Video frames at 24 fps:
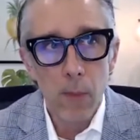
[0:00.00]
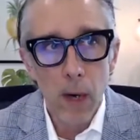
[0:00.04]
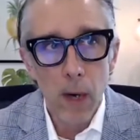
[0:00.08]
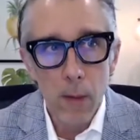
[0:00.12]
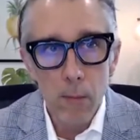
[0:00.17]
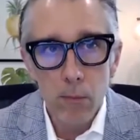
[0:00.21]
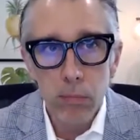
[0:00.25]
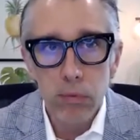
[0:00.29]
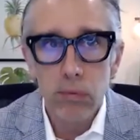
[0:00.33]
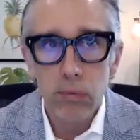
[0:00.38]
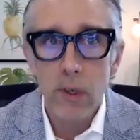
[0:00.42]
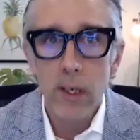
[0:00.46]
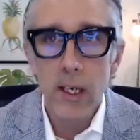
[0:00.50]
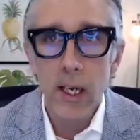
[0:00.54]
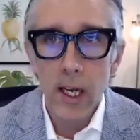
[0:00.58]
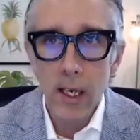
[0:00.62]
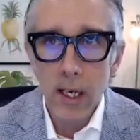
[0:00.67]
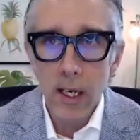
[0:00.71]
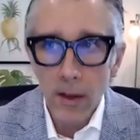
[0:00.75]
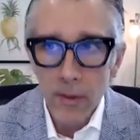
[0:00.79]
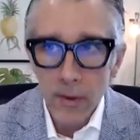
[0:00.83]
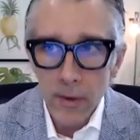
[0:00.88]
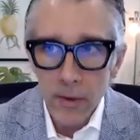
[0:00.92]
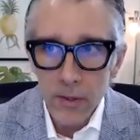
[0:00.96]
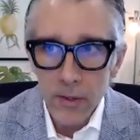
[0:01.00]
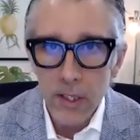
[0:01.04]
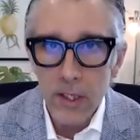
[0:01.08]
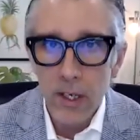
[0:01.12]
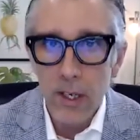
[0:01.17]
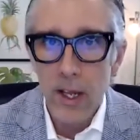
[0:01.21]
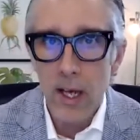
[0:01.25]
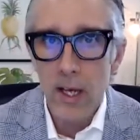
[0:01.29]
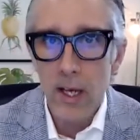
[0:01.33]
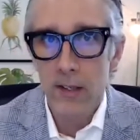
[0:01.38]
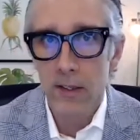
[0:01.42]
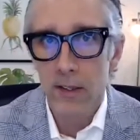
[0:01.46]
bringing others into
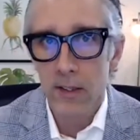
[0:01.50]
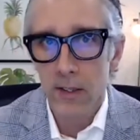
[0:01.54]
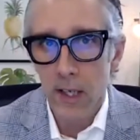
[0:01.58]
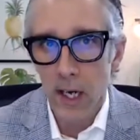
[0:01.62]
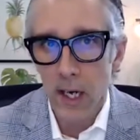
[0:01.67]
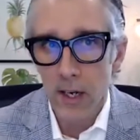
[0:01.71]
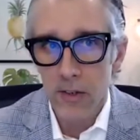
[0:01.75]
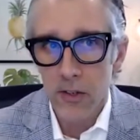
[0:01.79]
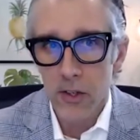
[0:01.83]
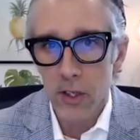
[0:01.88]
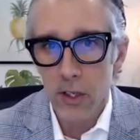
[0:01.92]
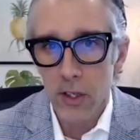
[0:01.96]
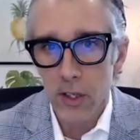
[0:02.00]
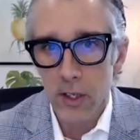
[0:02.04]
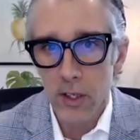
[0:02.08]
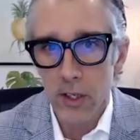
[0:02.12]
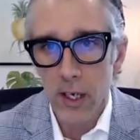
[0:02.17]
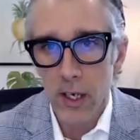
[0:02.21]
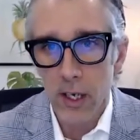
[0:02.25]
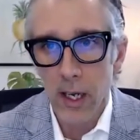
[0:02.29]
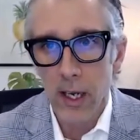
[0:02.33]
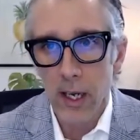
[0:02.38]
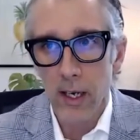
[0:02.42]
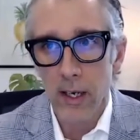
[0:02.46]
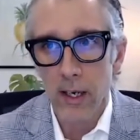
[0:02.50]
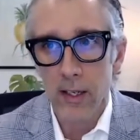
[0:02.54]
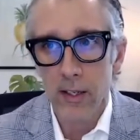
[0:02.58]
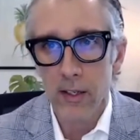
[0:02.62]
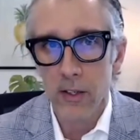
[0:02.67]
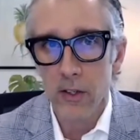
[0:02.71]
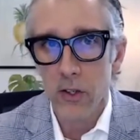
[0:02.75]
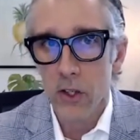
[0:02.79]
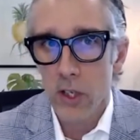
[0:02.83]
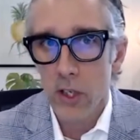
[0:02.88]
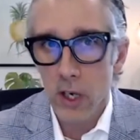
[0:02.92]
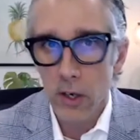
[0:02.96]
that discussion and
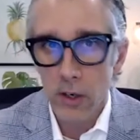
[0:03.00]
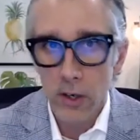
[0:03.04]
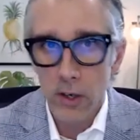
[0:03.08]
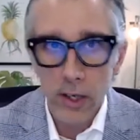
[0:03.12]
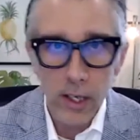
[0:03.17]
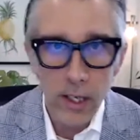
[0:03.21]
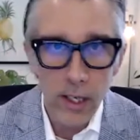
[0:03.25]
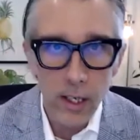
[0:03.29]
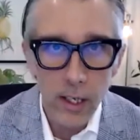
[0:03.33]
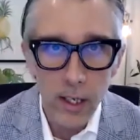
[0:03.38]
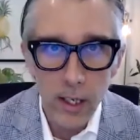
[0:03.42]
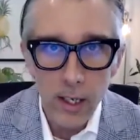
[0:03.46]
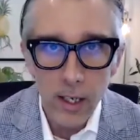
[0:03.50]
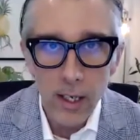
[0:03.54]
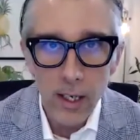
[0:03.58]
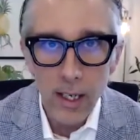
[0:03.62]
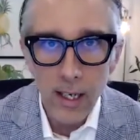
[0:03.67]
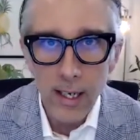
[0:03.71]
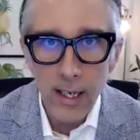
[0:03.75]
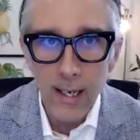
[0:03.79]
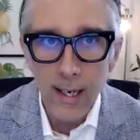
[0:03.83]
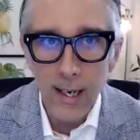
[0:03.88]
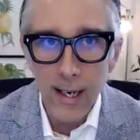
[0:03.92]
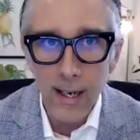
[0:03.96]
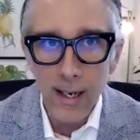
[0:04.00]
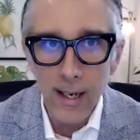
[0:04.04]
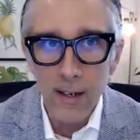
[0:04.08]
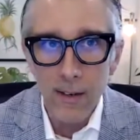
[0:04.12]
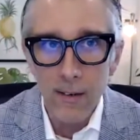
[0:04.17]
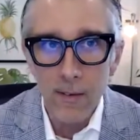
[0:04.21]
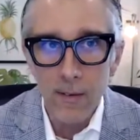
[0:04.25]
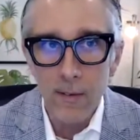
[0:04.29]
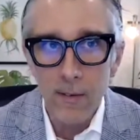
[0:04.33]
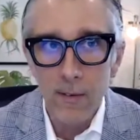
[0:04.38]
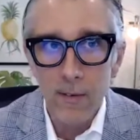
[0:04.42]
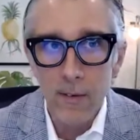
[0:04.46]
sharing
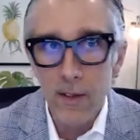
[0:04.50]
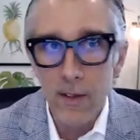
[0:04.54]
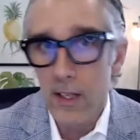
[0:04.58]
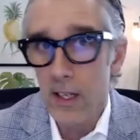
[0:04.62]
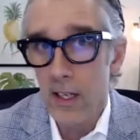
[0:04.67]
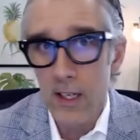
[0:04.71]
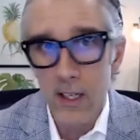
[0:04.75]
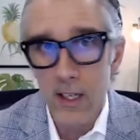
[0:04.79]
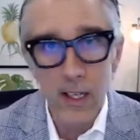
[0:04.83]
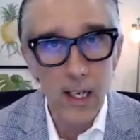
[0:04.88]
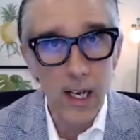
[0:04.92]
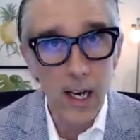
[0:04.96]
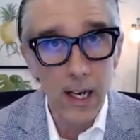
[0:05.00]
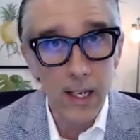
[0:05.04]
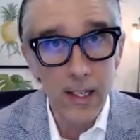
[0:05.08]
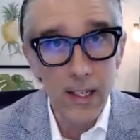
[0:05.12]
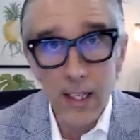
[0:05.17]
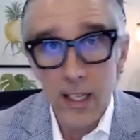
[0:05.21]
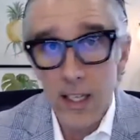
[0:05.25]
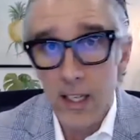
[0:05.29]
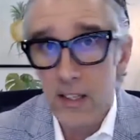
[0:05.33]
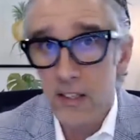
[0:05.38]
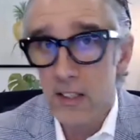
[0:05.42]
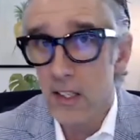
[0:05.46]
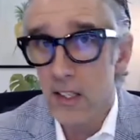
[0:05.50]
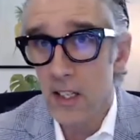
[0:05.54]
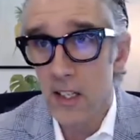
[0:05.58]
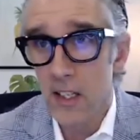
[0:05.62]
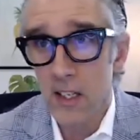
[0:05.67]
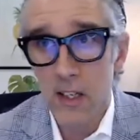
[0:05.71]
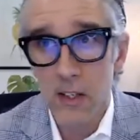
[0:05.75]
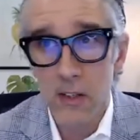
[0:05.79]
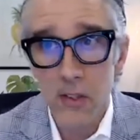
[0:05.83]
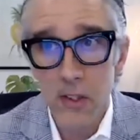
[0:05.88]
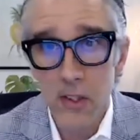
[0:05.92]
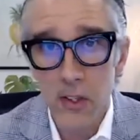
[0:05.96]
the ideas and the
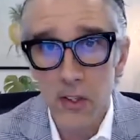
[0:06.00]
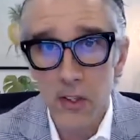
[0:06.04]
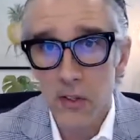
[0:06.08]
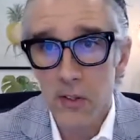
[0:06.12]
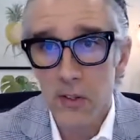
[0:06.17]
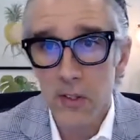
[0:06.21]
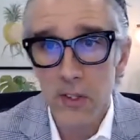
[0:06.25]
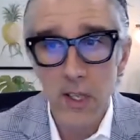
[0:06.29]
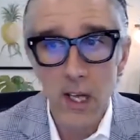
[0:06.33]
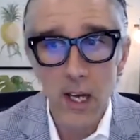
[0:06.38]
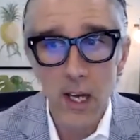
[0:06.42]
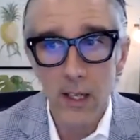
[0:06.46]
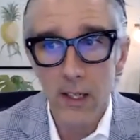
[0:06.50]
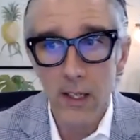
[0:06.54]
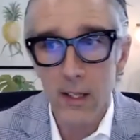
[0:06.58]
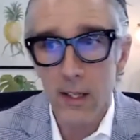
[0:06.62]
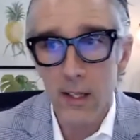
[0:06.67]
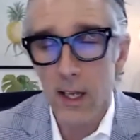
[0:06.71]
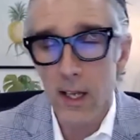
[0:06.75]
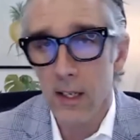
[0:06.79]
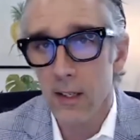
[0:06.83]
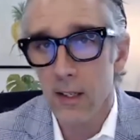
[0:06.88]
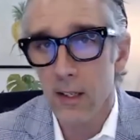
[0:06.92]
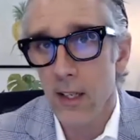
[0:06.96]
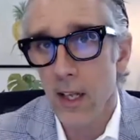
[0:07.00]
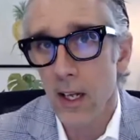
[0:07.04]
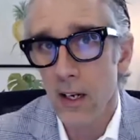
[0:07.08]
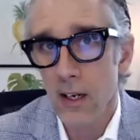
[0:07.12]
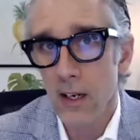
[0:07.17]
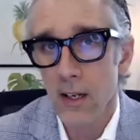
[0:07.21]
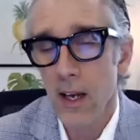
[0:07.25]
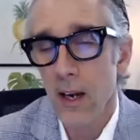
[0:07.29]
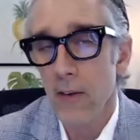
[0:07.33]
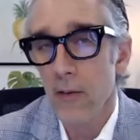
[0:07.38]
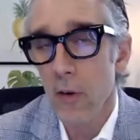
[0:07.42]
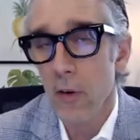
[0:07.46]
concerns that
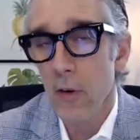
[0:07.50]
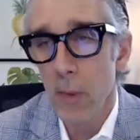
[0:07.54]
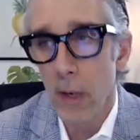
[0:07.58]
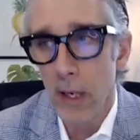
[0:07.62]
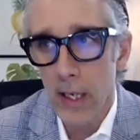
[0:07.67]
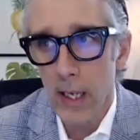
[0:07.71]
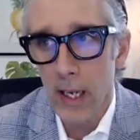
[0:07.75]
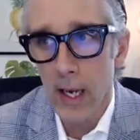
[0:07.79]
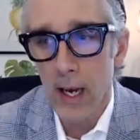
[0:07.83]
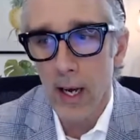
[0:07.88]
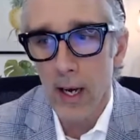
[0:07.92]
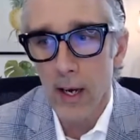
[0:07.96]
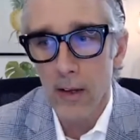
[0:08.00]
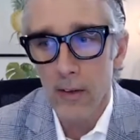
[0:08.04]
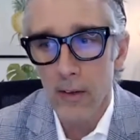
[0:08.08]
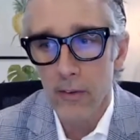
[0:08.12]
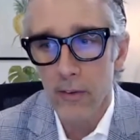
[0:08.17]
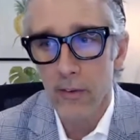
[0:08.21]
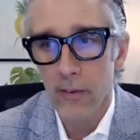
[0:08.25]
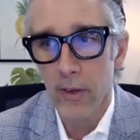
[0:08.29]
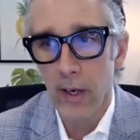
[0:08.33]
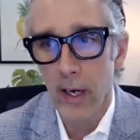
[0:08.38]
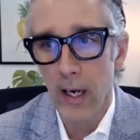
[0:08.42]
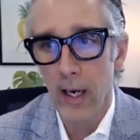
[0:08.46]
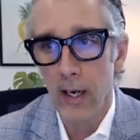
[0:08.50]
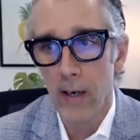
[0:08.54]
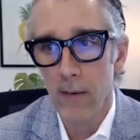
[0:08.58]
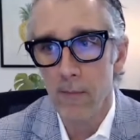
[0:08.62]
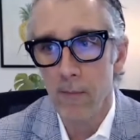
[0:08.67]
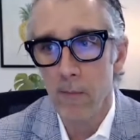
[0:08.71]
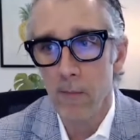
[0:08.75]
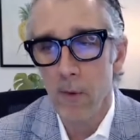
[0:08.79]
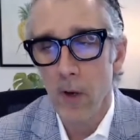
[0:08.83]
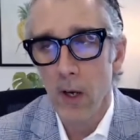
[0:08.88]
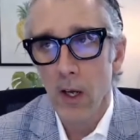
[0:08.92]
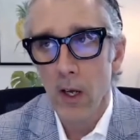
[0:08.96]
everybody has,
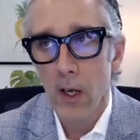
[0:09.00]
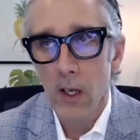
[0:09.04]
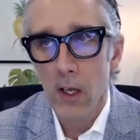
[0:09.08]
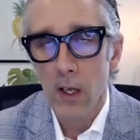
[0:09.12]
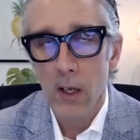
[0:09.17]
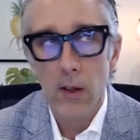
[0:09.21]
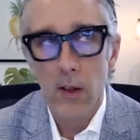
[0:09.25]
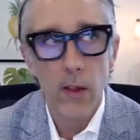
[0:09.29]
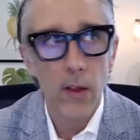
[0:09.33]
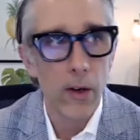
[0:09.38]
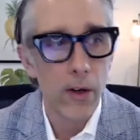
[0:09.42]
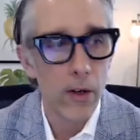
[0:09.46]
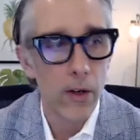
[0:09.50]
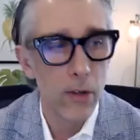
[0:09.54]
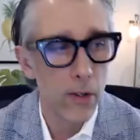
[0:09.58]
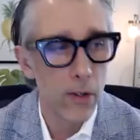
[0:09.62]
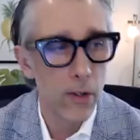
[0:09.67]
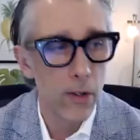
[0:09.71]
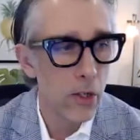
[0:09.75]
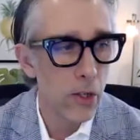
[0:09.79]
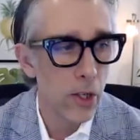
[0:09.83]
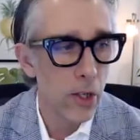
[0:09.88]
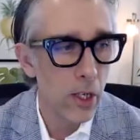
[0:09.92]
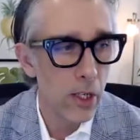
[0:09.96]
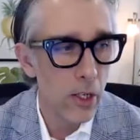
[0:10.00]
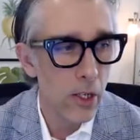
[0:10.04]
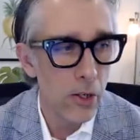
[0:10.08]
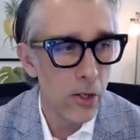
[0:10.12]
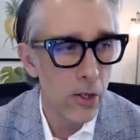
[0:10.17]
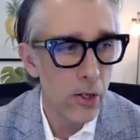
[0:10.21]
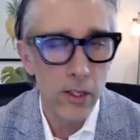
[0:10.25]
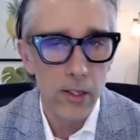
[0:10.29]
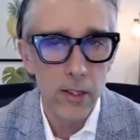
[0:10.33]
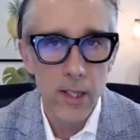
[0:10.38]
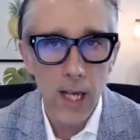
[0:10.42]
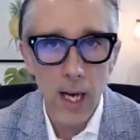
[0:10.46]
you can
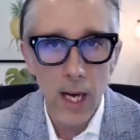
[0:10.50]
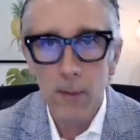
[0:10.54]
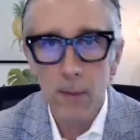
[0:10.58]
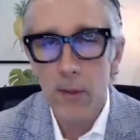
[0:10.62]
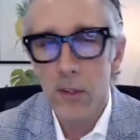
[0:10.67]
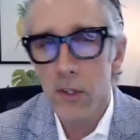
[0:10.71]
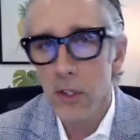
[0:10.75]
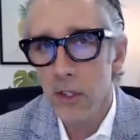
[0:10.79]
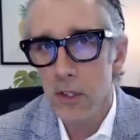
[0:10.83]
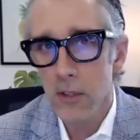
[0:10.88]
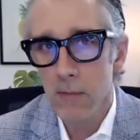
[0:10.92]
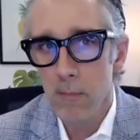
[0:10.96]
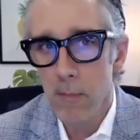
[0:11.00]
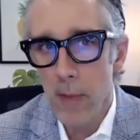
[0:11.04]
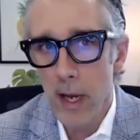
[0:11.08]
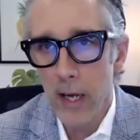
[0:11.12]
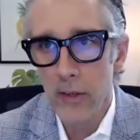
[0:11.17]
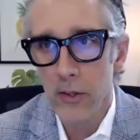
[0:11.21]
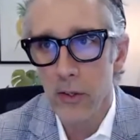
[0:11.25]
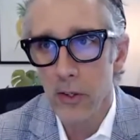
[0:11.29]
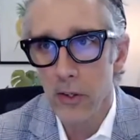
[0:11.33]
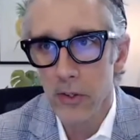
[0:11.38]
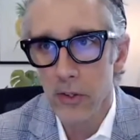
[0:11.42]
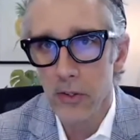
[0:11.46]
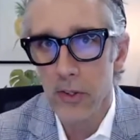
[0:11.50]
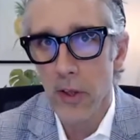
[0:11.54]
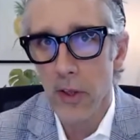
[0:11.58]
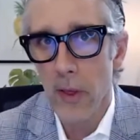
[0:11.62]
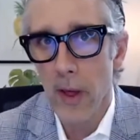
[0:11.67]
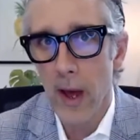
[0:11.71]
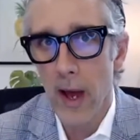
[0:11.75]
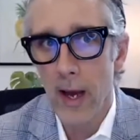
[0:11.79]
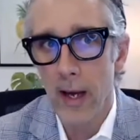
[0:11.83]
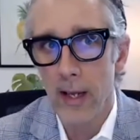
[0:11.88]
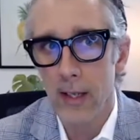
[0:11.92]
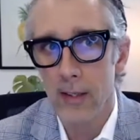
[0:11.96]
establish some measures
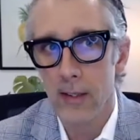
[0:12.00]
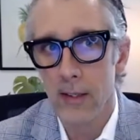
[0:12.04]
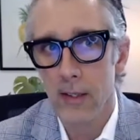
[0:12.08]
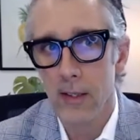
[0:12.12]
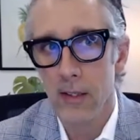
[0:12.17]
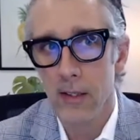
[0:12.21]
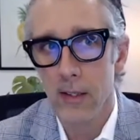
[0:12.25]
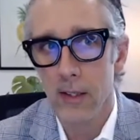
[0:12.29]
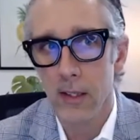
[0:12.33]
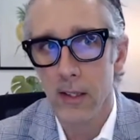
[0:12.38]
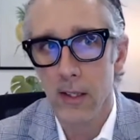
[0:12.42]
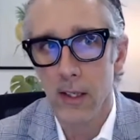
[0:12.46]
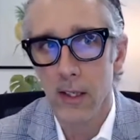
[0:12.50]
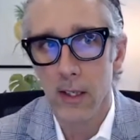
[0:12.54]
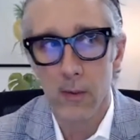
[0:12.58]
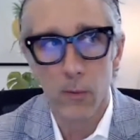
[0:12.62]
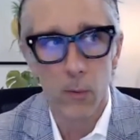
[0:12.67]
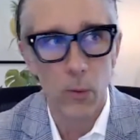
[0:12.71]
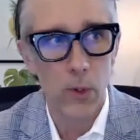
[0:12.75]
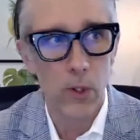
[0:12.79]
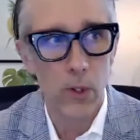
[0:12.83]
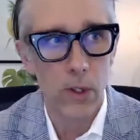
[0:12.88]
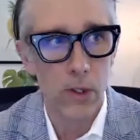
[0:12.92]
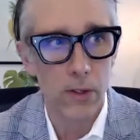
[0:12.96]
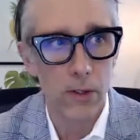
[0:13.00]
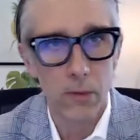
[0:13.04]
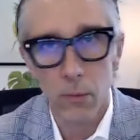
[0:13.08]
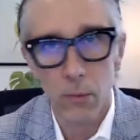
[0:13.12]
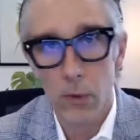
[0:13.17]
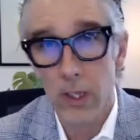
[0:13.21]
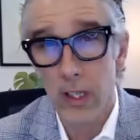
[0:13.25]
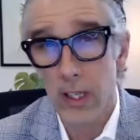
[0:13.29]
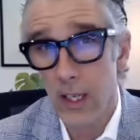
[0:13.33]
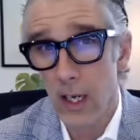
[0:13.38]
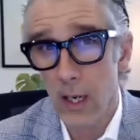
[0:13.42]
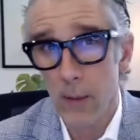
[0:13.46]
that will
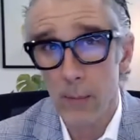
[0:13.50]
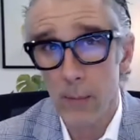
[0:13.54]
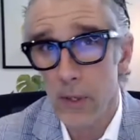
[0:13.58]
really help you